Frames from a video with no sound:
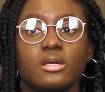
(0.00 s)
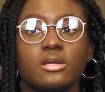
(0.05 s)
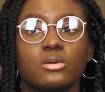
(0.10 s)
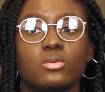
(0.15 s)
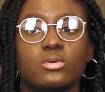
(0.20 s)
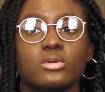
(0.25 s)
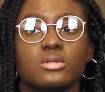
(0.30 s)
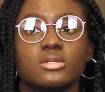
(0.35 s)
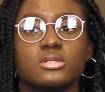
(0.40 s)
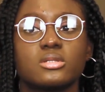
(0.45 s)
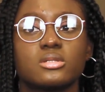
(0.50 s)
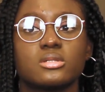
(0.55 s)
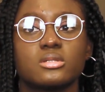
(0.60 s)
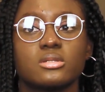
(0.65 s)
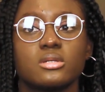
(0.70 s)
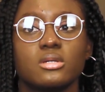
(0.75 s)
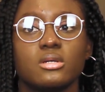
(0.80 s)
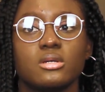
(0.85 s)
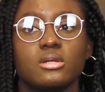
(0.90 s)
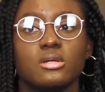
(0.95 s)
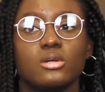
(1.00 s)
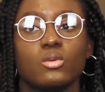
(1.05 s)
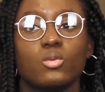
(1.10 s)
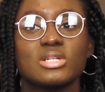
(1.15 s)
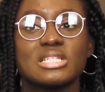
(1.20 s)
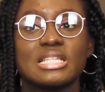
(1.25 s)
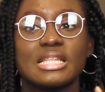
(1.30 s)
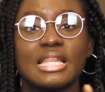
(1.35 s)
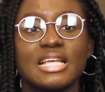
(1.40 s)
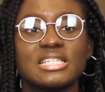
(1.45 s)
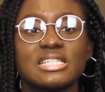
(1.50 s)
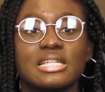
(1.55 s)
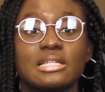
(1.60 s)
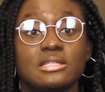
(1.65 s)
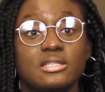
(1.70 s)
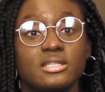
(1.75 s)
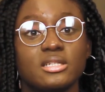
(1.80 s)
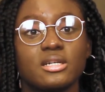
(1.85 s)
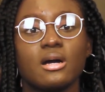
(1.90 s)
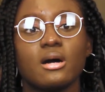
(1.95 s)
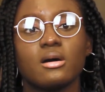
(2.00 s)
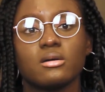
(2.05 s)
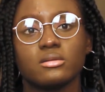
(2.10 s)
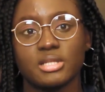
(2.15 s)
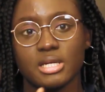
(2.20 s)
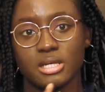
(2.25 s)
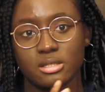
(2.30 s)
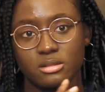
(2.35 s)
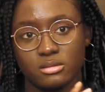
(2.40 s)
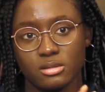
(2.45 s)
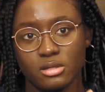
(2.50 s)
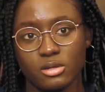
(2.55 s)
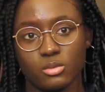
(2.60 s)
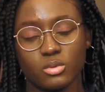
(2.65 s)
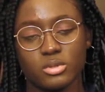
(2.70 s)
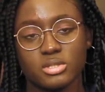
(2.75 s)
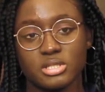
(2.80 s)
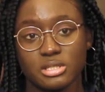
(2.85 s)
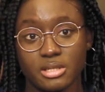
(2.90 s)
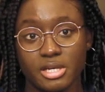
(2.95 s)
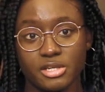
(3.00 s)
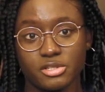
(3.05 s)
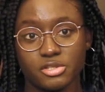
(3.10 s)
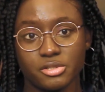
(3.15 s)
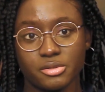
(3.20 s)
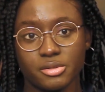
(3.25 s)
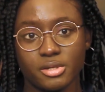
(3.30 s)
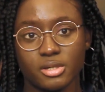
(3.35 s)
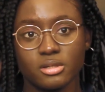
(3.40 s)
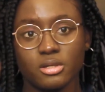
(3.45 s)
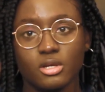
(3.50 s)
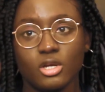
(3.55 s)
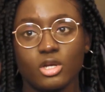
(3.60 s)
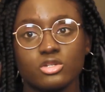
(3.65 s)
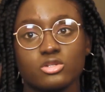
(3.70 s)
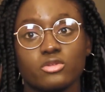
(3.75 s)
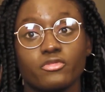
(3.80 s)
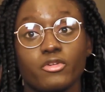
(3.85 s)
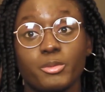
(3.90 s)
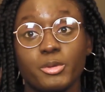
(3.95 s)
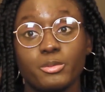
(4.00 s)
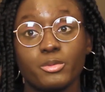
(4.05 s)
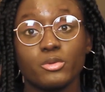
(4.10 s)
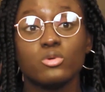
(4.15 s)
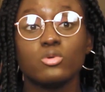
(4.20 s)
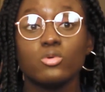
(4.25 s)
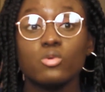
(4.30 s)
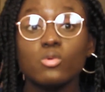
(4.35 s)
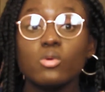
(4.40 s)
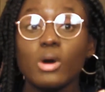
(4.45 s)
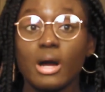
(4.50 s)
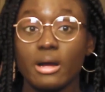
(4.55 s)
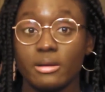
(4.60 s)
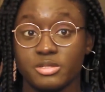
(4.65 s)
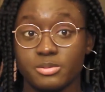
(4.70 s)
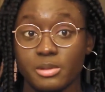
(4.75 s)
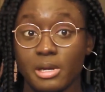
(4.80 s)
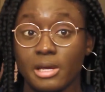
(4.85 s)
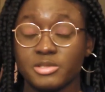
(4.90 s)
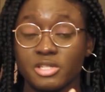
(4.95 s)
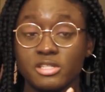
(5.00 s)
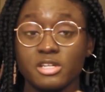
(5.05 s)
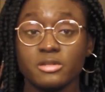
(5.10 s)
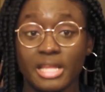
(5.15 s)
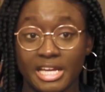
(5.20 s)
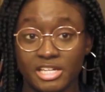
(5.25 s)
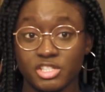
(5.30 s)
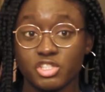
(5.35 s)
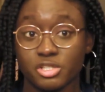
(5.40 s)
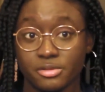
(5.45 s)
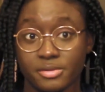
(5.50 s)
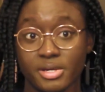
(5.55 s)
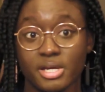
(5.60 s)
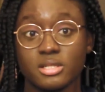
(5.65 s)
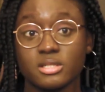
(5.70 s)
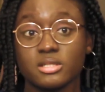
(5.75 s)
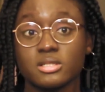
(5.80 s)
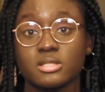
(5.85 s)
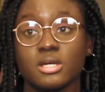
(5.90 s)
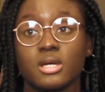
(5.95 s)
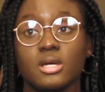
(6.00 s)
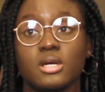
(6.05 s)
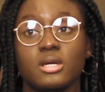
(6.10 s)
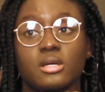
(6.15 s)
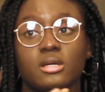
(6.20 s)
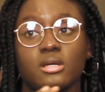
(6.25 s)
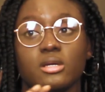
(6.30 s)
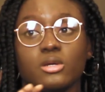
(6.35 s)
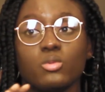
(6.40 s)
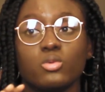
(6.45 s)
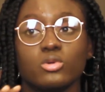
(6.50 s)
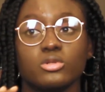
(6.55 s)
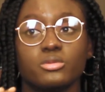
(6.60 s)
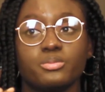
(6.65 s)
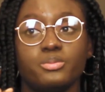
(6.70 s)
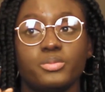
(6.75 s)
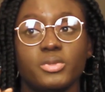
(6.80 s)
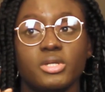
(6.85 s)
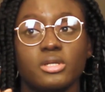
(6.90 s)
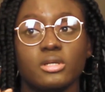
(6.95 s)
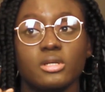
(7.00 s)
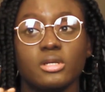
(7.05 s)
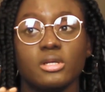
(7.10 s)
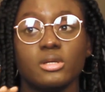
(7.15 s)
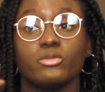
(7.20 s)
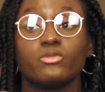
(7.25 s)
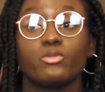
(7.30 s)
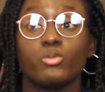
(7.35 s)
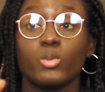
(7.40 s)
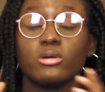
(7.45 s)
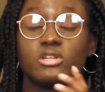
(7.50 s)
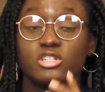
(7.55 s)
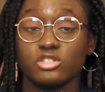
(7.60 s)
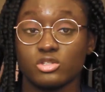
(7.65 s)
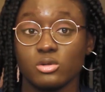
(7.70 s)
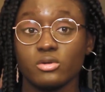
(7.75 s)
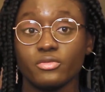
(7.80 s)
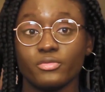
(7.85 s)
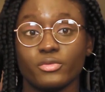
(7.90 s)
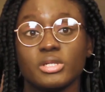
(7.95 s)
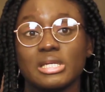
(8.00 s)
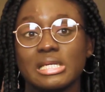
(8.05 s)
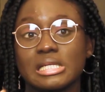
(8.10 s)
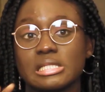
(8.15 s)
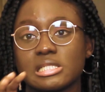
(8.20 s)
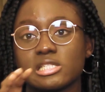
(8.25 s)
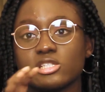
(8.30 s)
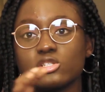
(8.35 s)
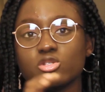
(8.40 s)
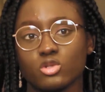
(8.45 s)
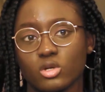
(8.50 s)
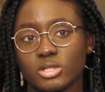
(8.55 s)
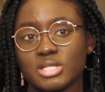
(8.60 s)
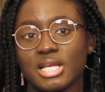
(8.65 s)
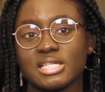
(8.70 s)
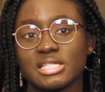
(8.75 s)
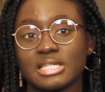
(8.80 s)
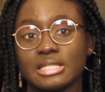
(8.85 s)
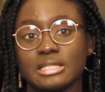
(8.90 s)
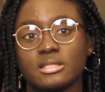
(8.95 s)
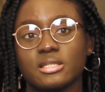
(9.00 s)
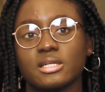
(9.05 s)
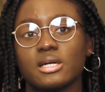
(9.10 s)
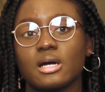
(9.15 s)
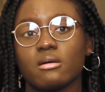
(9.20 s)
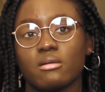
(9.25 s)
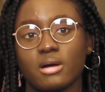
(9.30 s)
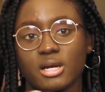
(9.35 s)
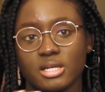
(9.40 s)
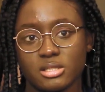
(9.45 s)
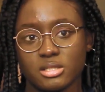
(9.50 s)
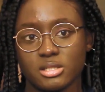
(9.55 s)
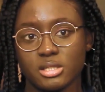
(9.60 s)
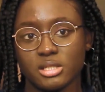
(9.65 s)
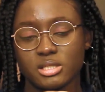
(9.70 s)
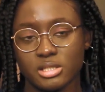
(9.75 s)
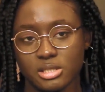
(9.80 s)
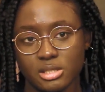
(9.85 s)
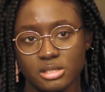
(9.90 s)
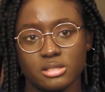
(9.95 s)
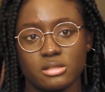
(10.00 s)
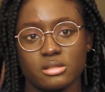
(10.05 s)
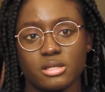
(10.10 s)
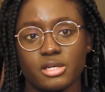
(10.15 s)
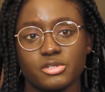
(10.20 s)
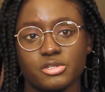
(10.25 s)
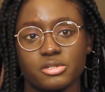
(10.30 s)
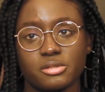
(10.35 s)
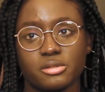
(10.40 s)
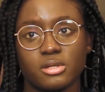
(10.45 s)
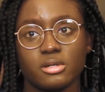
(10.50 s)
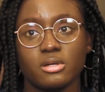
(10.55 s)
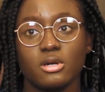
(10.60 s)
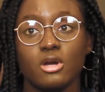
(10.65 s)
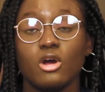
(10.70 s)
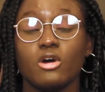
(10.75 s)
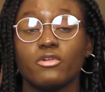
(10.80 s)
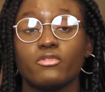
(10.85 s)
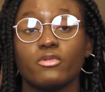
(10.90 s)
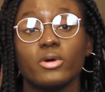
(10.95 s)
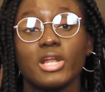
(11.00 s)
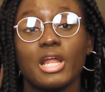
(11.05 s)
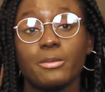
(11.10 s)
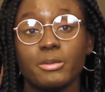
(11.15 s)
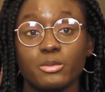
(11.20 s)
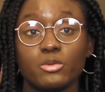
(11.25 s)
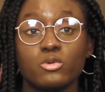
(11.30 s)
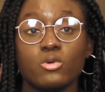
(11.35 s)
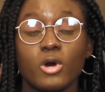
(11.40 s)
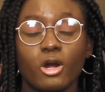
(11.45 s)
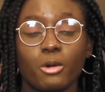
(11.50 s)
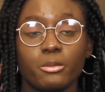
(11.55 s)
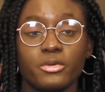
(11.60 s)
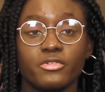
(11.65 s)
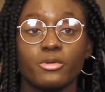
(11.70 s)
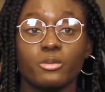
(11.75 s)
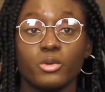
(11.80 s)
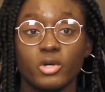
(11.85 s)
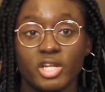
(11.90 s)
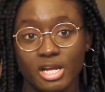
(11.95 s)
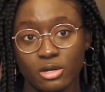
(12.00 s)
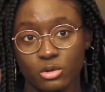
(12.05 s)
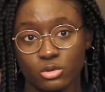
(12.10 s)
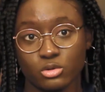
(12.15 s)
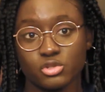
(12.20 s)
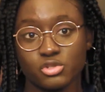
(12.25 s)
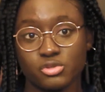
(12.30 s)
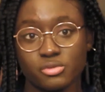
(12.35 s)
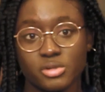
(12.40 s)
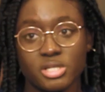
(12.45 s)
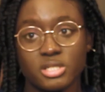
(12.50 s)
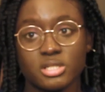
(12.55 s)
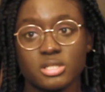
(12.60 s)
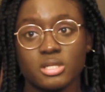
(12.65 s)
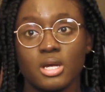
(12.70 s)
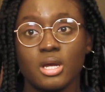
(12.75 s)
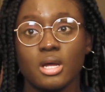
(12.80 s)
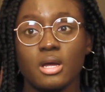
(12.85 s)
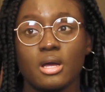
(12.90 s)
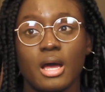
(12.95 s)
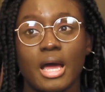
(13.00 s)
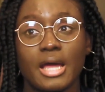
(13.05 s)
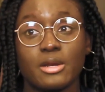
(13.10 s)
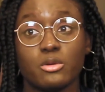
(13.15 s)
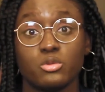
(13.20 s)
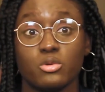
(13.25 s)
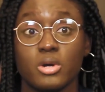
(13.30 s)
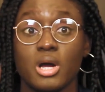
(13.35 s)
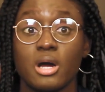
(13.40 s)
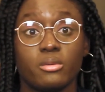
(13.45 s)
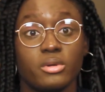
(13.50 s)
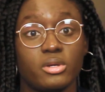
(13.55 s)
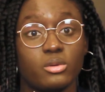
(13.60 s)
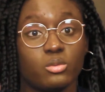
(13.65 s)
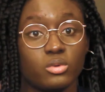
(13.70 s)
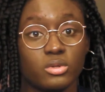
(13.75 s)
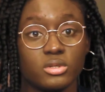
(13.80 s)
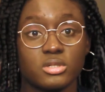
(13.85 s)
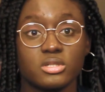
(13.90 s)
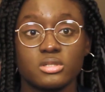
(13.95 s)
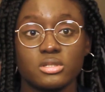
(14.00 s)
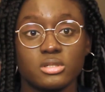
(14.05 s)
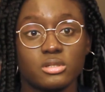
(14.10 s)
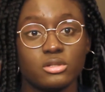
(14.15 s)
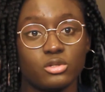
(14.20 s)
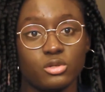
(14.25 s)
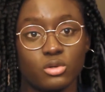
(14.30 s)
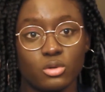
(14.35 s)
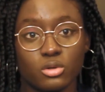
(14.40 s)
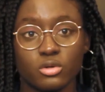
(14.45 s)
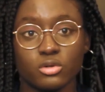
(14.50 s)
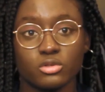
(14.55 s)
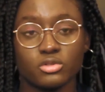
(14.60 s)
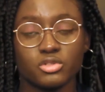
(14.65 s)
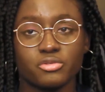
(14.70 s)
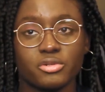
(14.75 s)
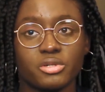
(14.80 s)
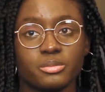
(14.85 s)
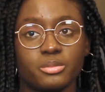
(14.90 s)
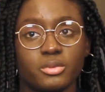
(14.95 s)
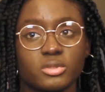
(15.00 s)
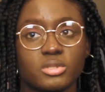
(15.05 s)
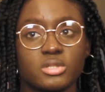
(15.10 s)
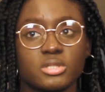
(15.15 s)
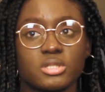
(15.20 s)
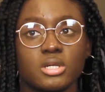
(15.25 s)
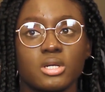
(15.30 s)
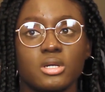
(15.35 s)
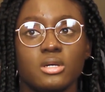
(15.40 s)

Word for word: it was it was less clinical than it was in Nigeria. So for people who, especially Nigerians, it would be well in Salford. It is not as clinical as it is in Nigeria. For other people who are coming from other countries, I don't know how it was in your country, but